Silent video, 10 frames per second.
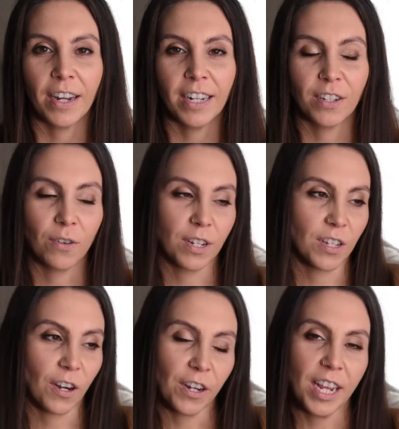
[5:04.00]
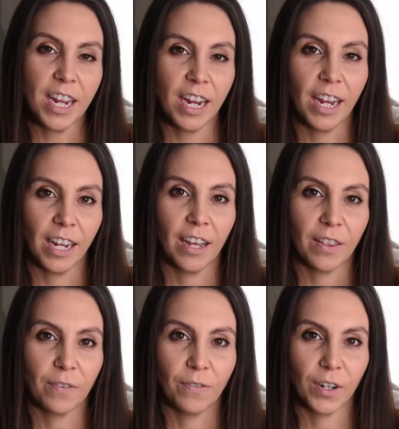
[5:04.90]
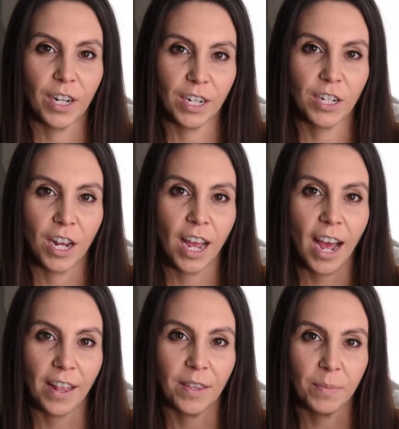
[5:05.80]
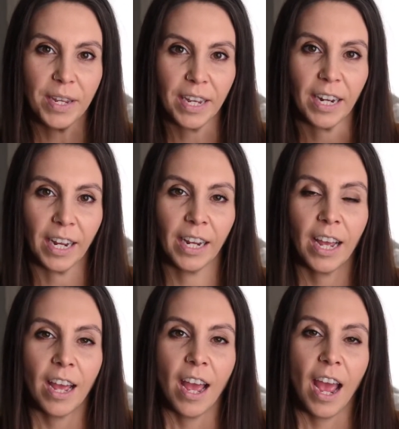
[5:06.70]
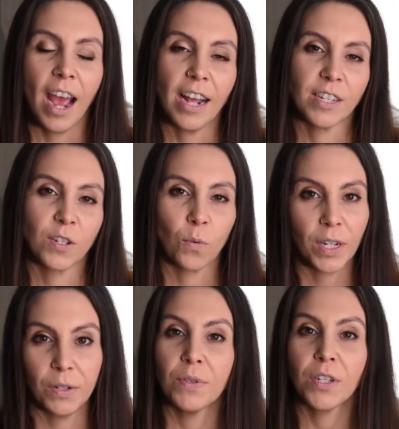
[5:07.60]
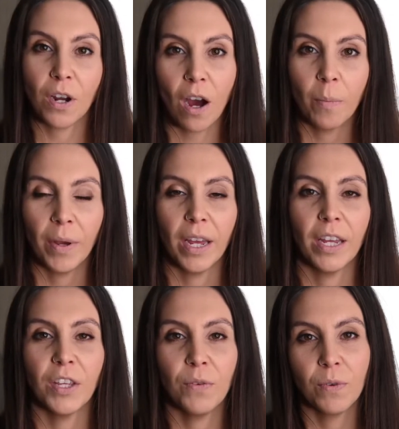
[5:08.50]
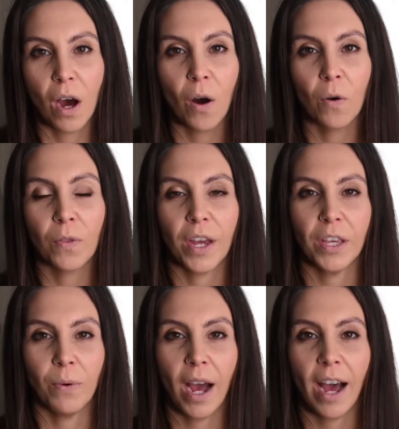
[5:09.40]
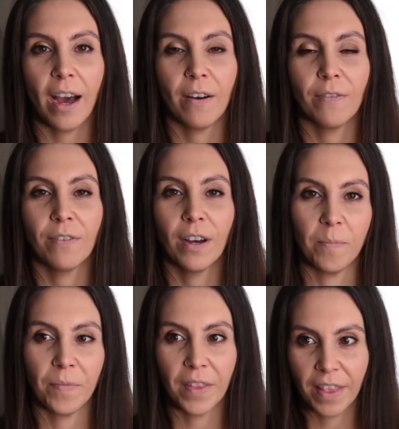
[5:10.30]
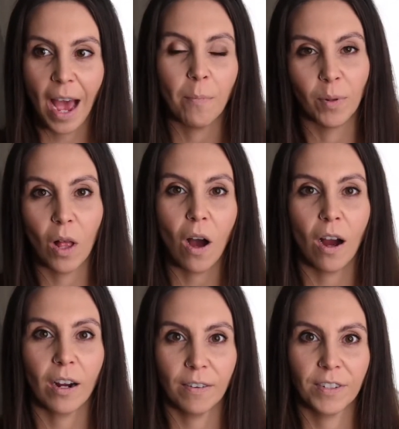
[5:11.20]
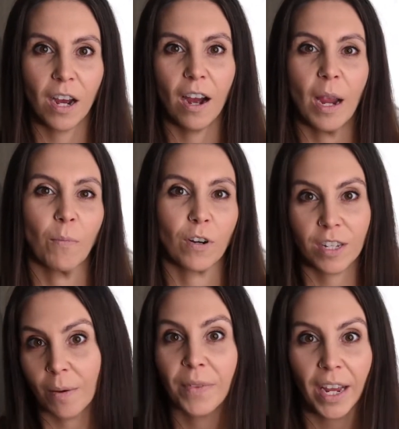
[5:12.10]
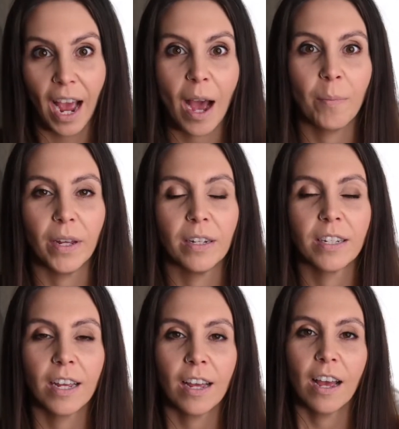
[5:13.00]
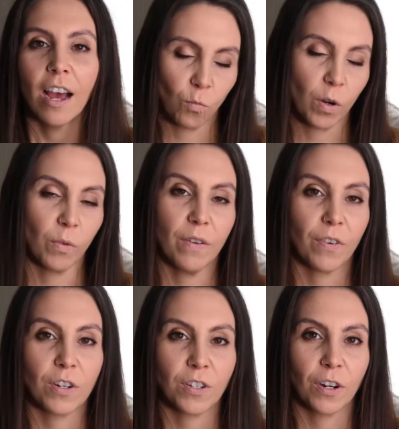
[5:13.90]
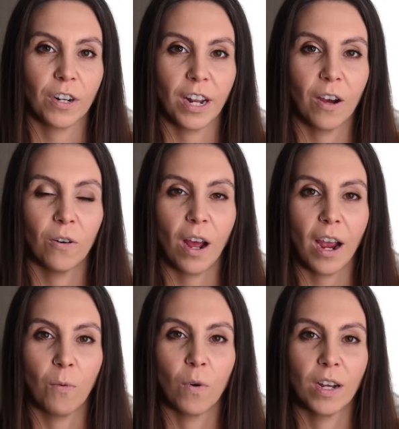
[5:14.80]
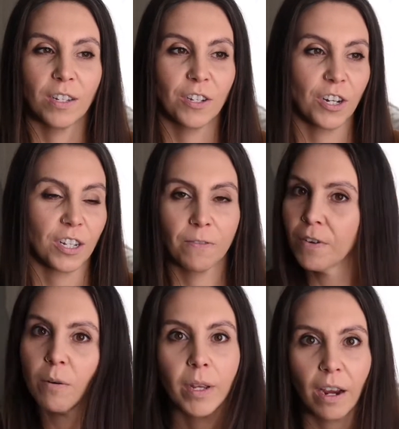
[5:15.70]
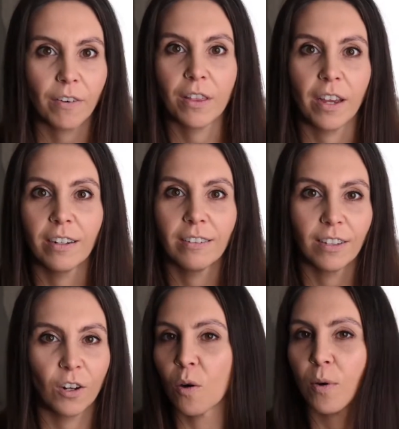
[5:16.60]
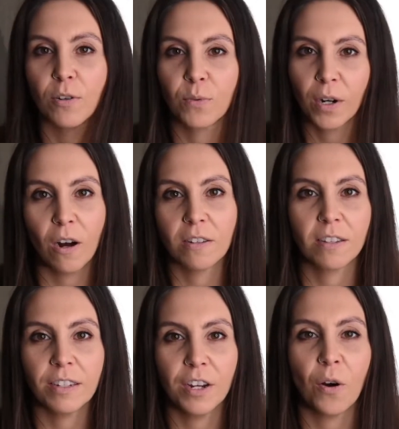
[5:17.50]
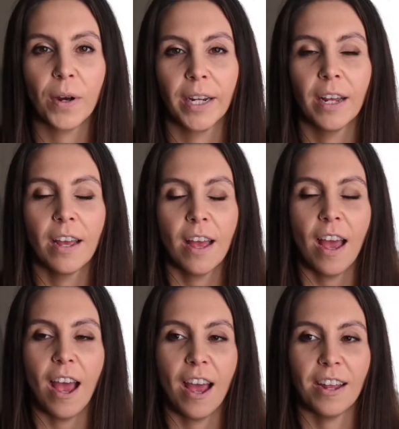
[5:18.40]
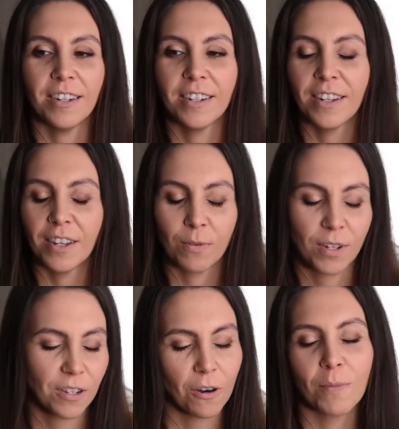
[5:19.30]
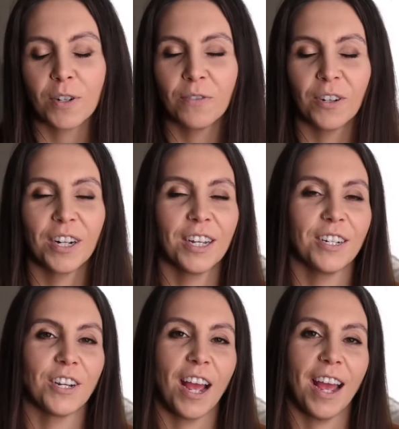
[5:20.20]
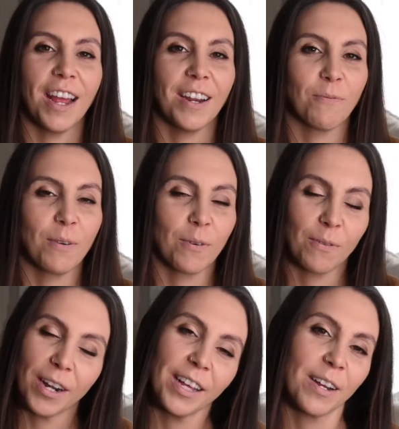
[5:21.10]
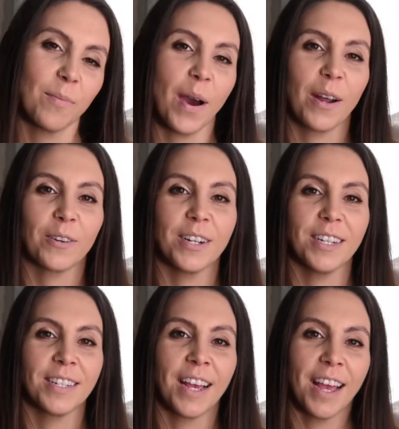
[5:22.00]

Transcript: it's going to start eating the footage at the beginning. And so when you stop it, you know that you have that block of time where something happened. When we first started out, I was just filming everything. The GoPros were constantly going and there was so much footage and we were running out of batteries